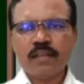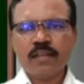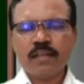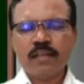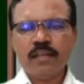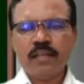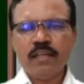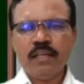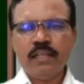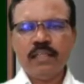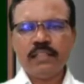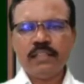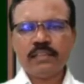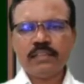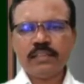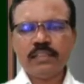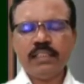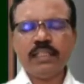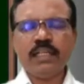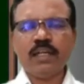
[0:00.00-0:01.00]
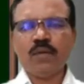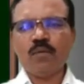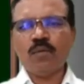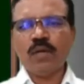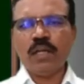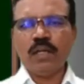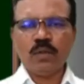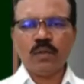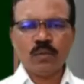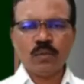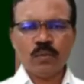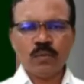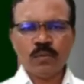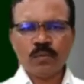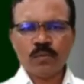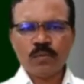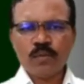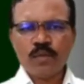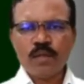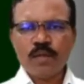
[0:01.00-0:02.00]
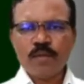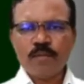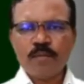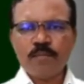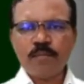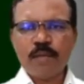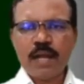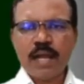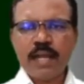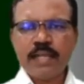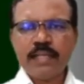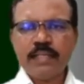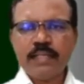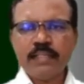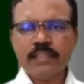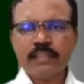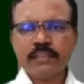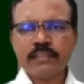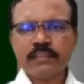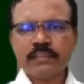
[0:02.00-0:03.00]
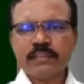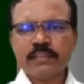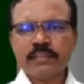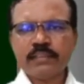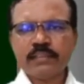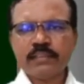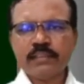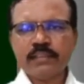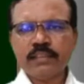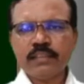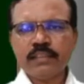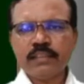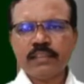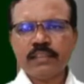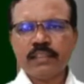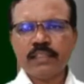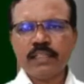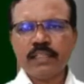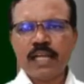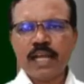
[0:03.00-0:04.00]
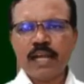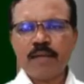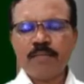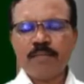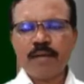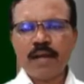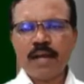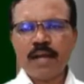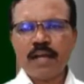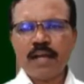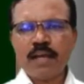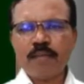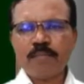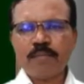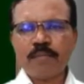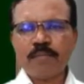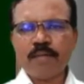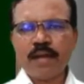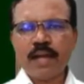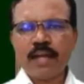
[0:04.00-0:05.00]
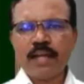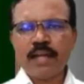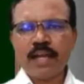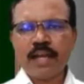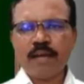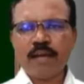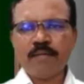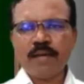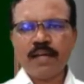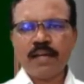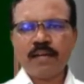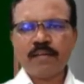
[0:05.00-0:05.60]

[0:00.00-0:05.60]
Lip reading: is equal to minus dabba f by dabba